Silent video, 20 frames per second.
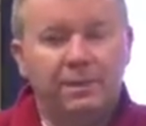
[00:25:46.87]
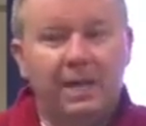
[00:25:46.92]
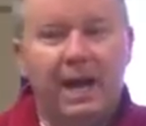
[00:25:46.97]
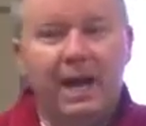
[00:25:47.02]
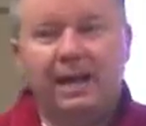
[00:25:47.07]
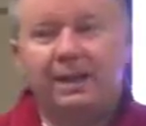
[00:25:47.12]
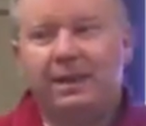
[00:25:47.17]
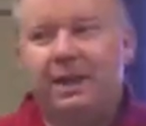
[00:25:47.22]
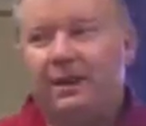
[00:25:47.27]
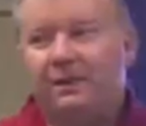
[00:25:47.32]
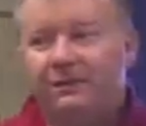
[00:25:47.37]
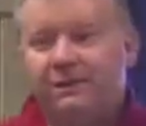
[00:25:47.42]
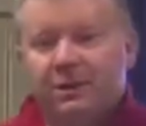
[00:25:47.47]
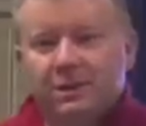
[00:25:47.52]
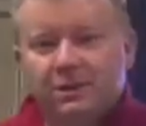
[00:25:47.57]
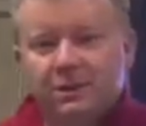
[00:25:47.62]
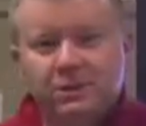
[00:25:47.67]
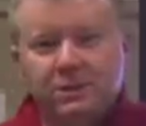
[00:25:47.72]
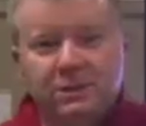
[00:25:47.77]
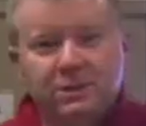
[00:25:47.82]
I like
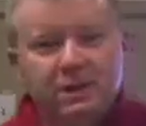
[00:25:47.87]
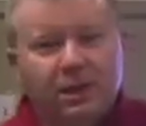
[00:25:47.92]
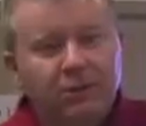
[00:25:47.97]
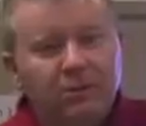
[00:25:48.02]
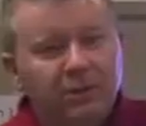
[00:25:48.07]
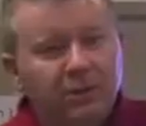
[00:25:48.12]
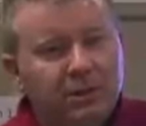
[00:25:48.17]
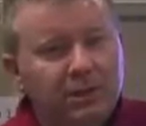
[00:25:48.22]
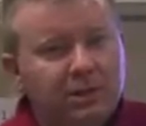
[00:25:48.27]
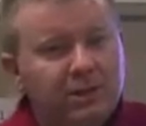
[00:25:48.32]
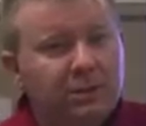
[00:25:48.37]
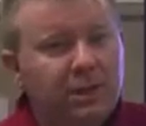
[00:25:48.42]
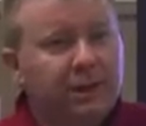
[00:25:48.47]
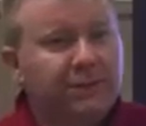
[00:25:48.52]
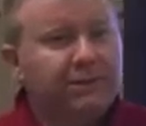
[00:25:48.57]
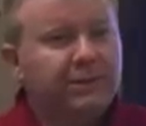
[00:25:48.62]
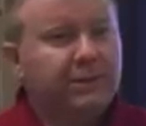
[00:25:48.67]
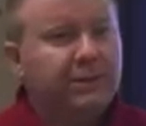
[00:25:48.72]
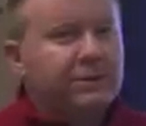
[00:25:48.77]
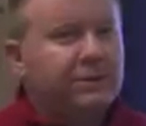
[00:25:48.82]
functions. I really do
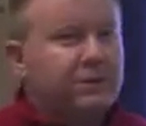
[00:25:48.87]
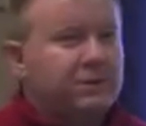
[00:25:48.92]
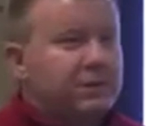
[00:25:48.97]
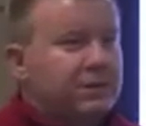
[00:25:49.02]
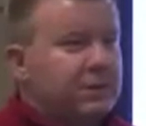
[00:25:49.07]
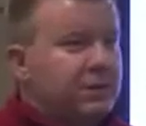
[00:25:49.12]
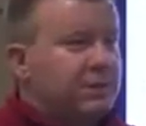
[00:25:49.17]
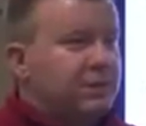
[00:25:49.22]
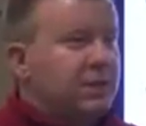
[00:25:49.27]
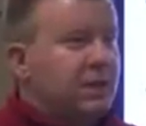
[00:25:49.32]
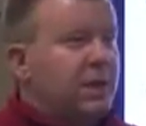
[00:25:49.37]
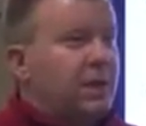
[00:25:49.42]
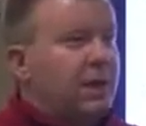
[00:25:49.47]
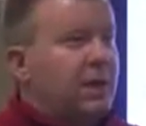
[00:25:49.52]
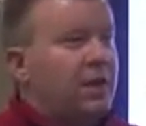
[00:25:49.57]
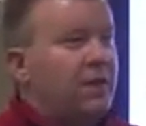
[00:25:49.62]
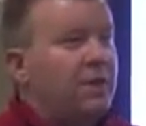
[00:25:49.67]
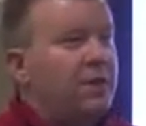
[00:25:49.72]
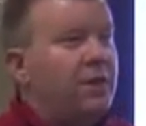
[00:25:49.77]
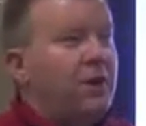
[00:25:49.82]
like functions because
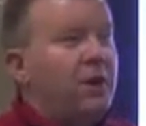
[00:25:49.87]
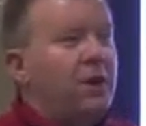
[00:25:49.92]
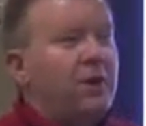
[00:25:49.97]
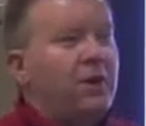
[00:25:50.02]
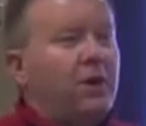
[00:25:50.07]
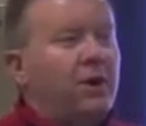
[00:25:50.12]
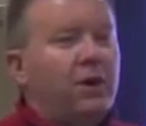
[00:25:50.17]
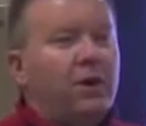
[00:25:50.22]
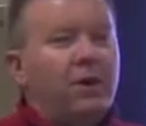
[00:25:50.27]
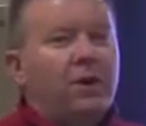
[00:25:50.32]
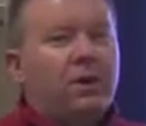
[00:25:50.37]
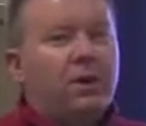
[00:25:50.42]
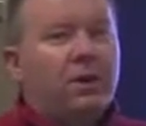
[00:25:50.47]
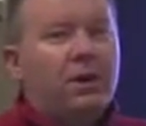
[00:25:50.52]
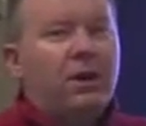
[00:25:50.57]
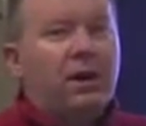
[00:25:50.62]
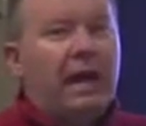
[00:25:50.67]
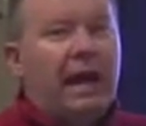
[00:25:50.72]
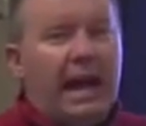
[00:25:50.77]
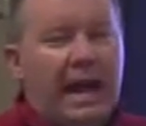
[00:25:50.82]
there are
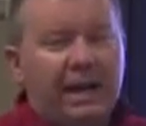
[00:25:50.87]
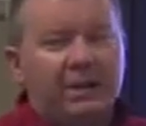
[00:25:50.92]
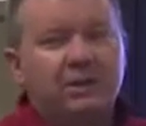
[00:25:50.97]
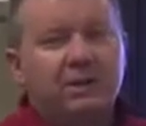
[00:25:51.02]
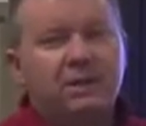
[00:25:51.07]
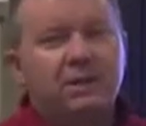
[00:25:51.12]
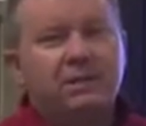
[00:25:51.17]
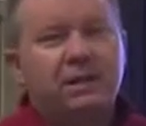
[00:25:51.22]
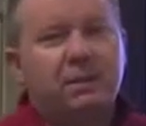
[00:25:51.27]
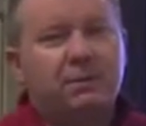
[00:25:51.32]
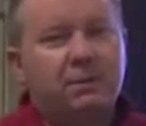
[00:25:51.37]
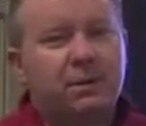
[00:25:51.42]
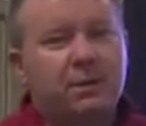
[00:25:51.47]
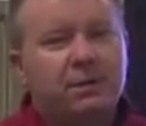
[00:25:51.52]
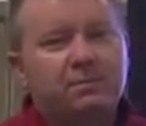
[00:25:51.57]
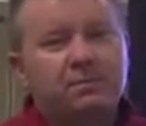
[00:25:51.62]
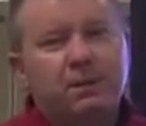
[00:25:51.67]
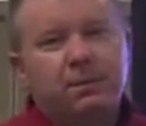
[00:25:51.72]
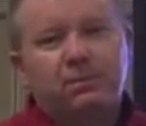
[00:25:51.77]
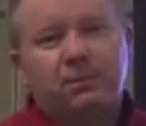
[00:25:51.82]
actions that
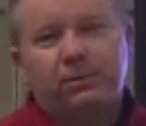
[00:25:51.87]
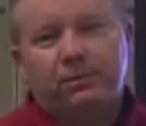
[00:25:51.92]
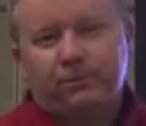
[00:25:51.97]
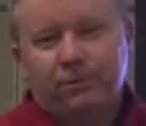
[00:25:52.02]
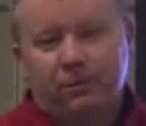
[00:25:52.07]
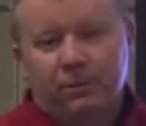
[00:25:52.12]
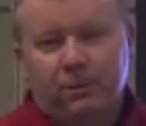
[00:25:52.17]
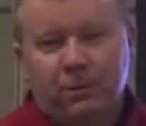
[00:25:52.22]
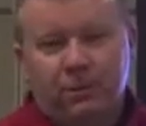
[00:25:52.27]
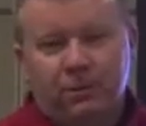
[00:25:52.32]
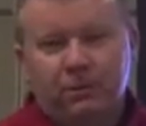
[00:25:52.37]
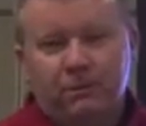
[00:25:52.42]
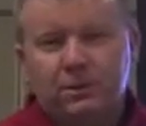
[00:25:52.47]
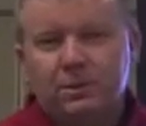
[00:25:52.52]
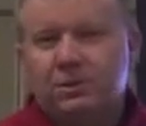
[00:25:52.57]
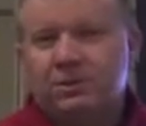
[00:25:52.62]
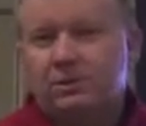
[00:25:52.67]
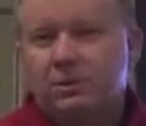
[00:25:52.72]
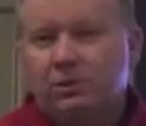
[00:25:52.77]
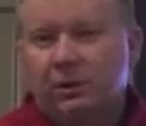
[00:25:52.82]
must be performed,
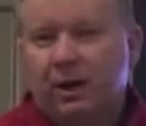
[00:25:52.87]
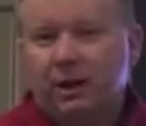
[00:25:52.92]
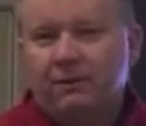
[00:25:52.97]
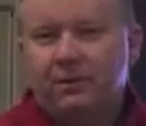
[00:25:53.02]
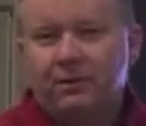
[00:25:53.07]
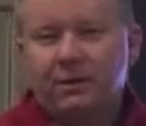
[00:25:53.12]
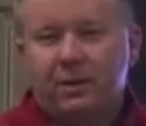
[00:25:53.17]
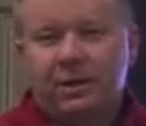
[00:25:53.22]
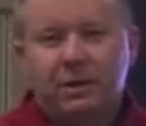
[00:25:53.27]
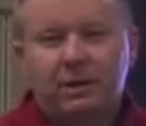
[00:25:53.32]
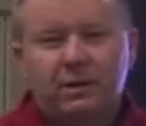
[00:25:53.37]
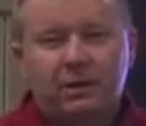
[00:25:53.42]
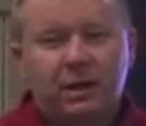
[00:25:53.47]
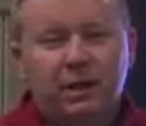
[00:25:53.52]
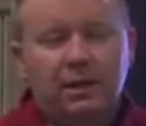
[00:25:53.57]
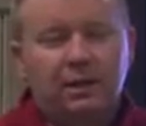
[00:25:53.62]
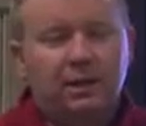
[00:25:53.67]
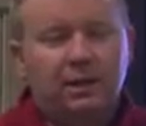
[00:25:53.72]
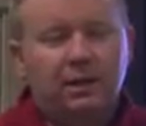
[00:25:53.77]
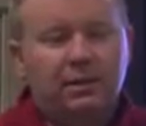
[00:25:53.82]
but you don't have
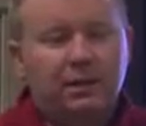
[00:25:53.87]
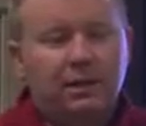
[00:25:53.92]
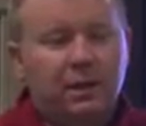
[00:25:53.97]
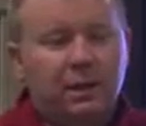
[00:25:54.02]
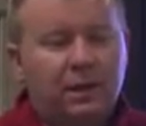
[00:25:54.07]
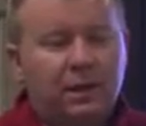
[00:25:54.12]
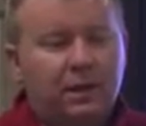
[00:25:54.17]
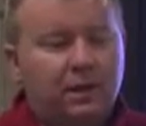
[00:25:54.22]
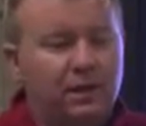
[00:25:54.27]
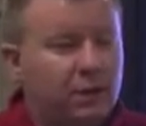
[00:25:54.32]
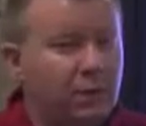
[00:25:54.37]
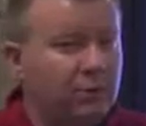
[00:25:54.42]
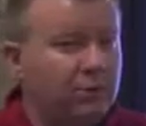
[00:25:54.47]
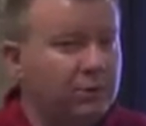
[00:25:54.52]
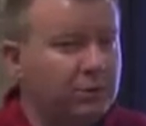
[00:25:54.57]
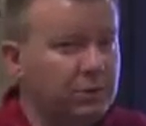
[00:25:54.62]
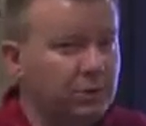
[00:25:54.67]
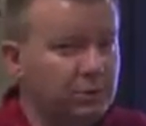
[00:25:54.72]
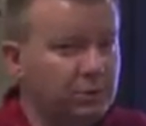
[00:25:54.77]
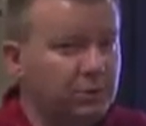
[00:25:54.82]
a
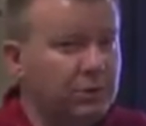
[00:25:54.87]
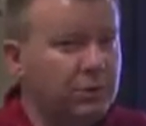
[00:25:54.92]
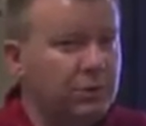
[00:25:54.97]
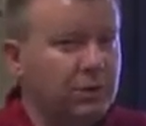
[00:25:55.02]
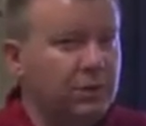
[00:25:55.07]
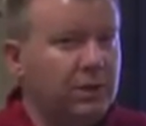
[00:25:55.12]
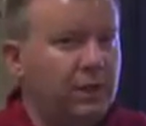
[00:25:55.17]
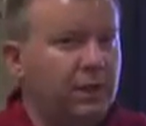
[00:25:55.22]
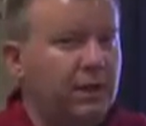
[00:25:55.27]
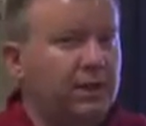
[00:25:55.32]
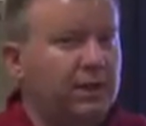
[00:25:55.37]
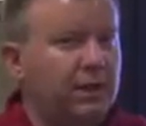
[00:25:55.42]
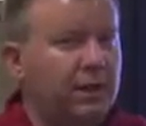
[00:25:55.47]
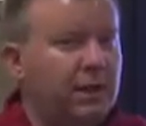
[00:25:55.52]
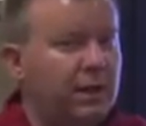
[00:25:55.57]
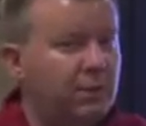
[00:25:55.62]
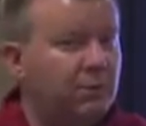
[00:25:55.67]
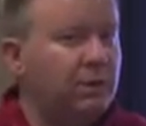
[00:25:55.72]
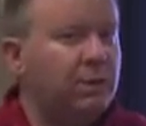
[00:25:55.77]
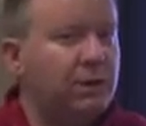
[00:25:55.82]
known solution yet.
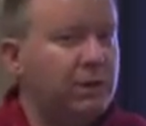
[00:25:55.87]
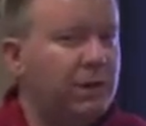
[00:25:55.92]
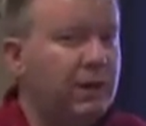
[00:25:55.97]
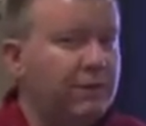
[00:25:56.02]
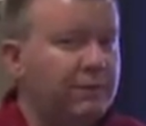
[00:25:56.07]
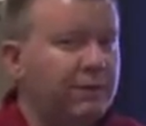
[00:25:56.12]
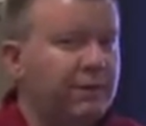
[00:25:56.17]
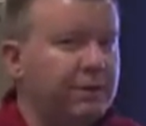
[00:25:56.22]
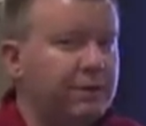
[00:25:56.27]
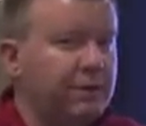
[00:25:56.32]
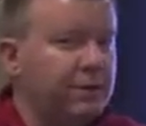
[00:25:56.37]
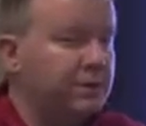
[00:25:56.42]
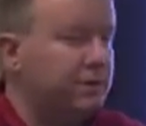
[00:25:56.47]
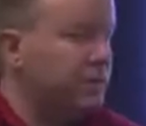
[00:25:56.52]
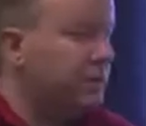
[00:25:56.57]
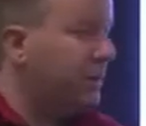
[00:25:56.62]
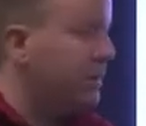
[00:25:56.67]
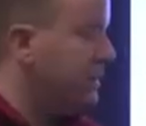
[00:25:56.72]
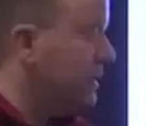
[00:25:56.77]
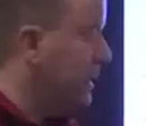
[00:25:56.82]
And I really like functions
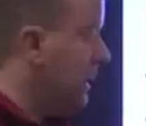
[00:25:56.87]
because of